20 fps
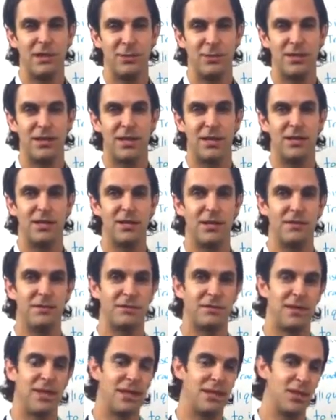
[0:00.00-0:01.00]
with the idea
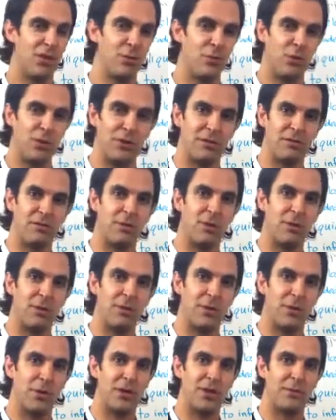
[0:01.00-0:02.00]
of getting you more informed
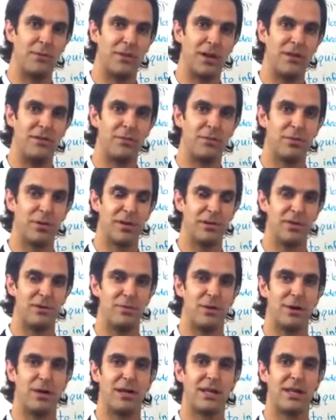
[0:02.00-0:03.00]
about what the private
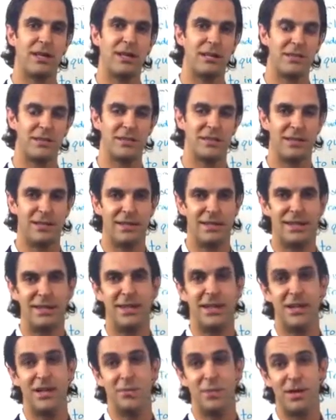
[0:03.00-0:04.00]
placement market is
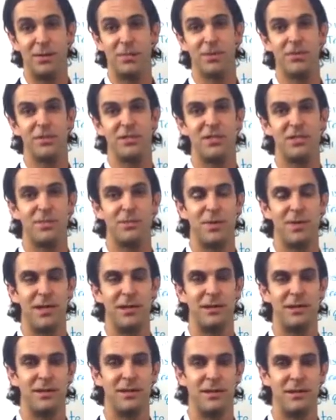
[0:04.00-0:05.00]
and how you might
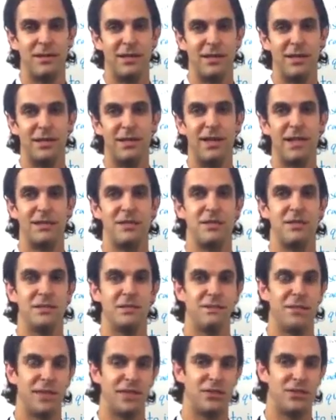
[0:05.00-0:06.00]
participate in it as an
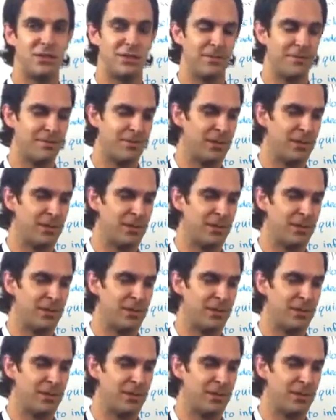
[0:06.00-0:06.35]
investor.